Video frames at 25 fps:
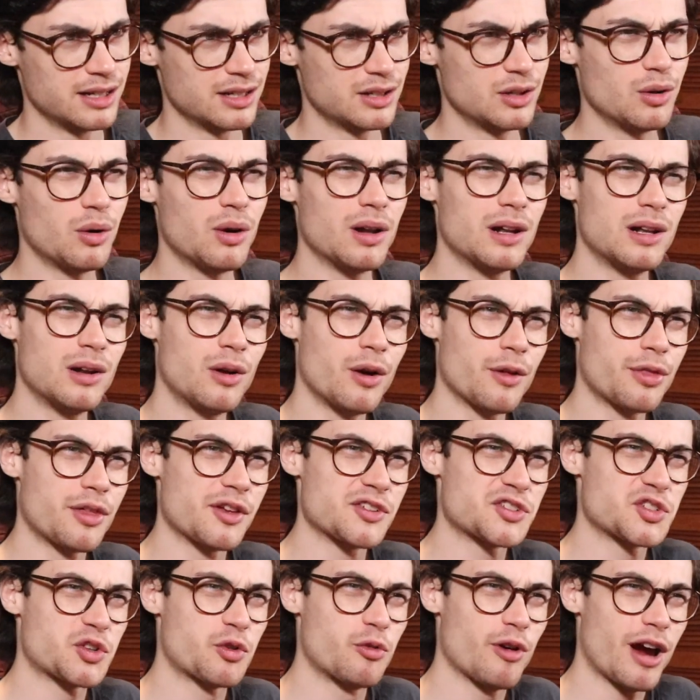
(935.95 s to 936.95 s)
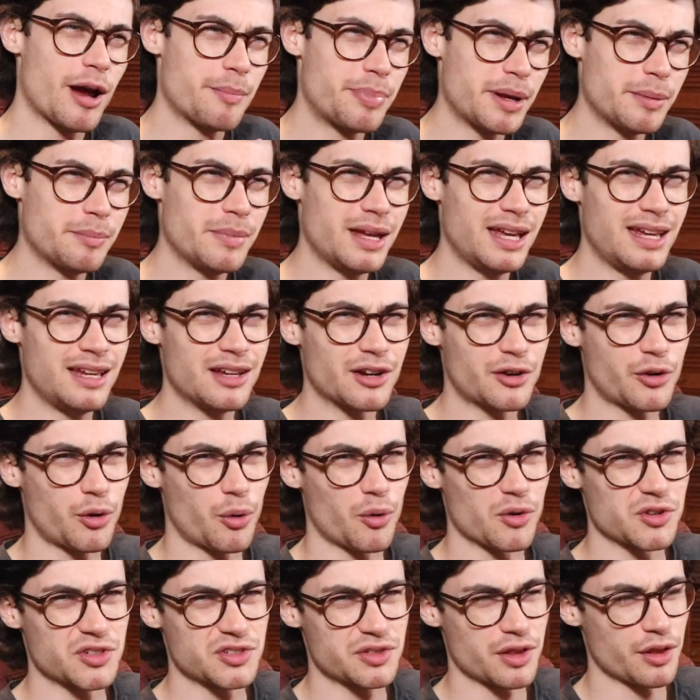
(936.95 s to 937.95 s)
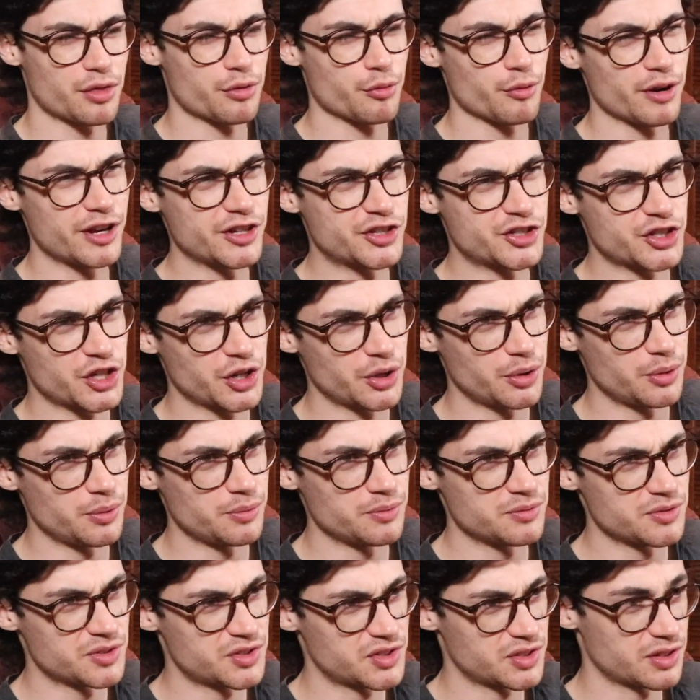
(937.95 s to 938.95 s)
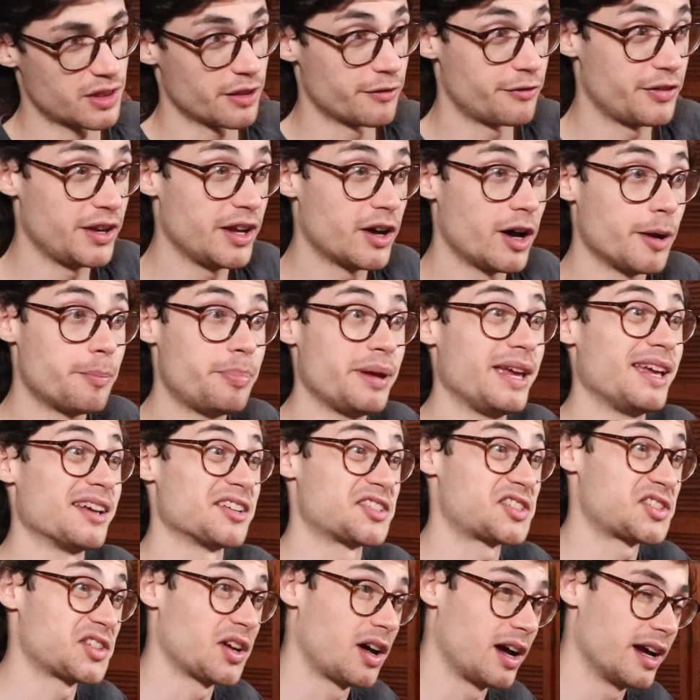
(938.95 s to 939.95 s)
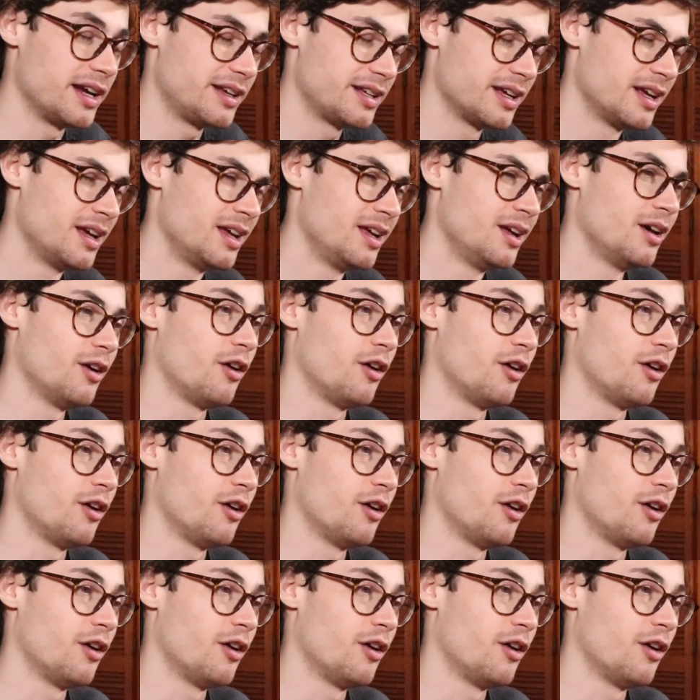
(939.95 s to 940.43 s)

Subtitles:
Not a lot that's grabbing me across the 3 tunes, the VIP aside,